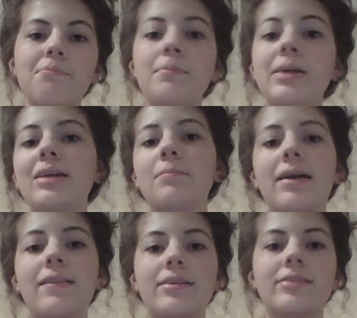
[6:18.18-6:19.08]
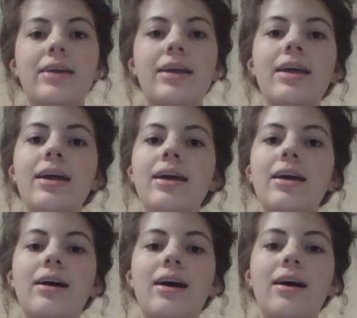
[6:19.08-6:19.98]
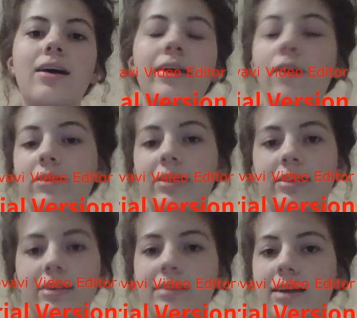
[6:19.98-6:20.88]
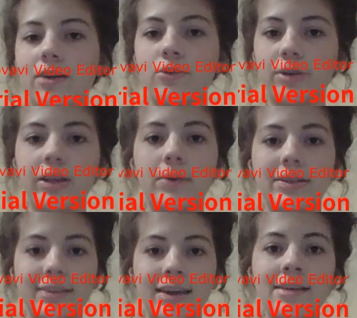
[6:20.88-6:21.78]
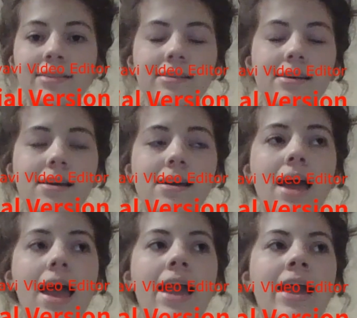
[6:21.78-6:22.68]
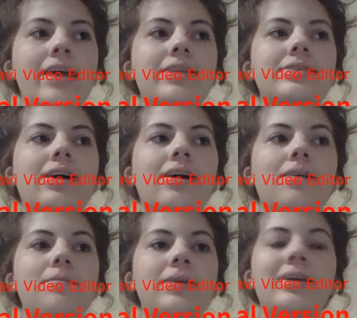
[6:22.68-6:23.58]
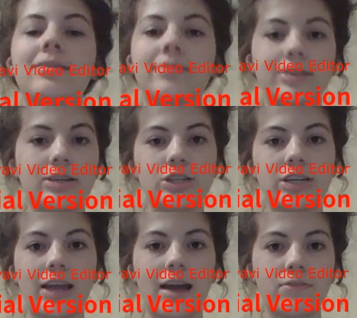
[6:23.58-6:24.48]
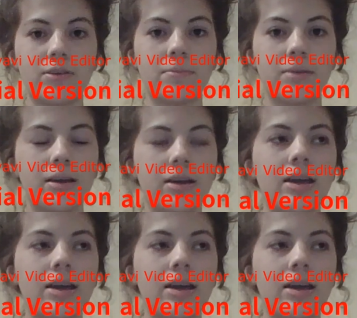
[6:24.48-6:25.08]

meaning by this that he obviously is a guy who really wants kids, and he doesn't think she can have them.